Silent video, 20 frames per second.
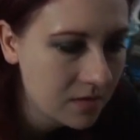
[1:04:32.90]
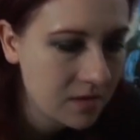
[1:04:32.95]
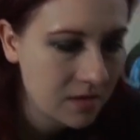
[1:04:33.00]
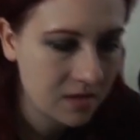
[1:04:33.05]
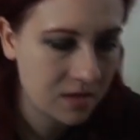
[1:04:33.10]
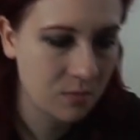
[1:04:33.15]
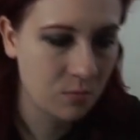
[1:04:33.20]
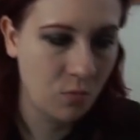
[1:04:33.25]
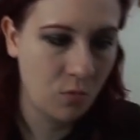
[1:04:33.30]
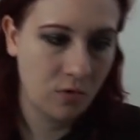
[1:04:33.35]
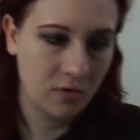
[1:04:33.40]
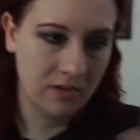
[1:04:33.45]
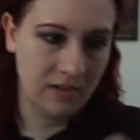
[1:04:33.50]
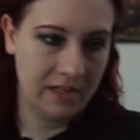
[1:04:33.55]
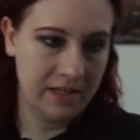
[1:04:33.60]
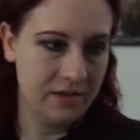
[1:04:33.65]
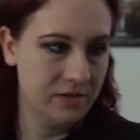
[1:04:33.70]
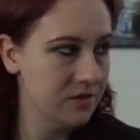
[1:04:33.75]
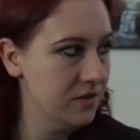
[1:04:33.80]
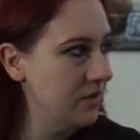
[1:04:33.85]
The more
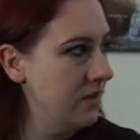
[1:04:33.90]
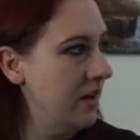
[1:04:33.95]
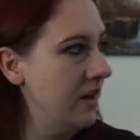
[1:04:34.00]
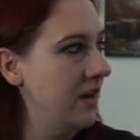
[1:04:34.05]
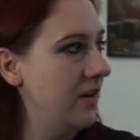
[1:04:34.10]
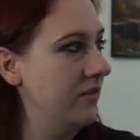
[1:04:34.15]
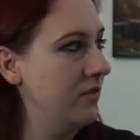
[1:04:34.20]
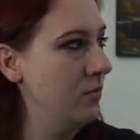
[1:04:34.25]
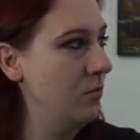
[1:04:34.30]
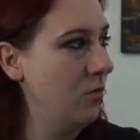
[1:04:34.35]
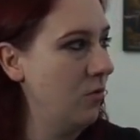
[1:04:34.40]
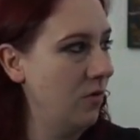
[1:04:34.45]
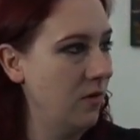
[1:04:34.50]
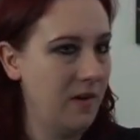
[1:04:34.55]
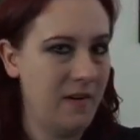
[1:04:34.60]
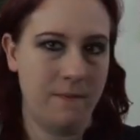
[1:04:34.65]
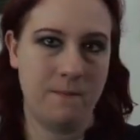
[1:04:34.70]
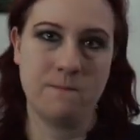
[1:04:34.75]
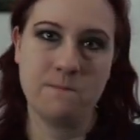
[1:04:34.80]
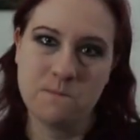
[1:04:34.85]
layers you have, the more
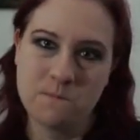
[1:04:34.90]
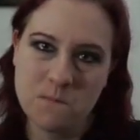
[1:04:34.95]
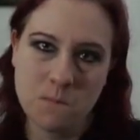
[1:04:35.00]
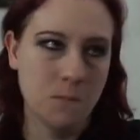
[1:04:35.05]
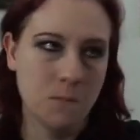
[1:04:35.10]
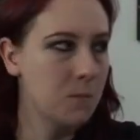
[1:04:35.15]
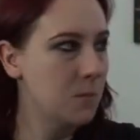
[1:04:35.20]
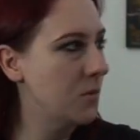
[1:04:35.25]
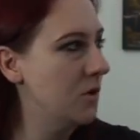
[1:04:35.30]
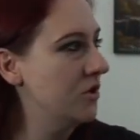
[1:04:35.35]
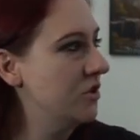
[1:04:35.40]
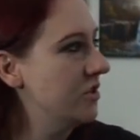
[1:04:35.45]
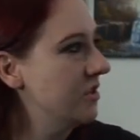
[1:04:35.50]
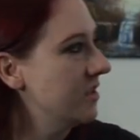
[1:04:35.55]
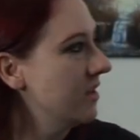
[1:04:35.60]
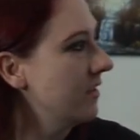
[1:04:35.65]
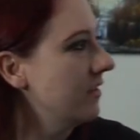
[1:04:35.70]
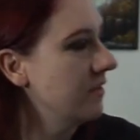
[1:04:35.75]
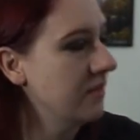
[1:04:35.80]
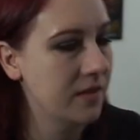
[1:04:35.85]
it pushes
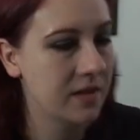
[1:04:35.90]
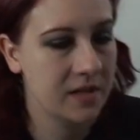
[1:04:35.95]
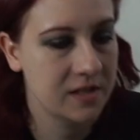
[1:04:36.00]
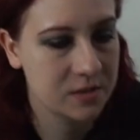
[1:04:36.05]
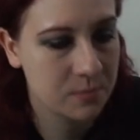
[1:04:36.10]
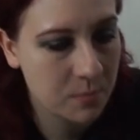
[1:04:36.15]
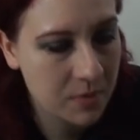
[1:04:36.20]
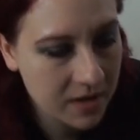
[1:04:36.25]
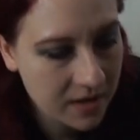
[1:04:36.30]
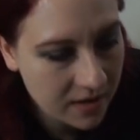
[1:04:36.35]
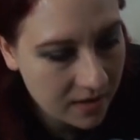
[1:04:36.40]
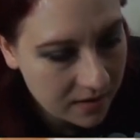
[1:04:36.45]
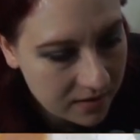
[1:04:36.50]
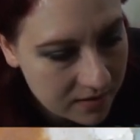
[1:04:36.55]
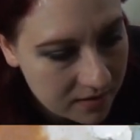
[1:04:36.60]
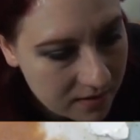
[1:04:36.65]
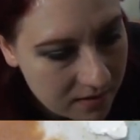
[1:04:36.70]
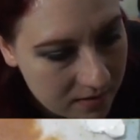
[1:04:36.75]
other things back.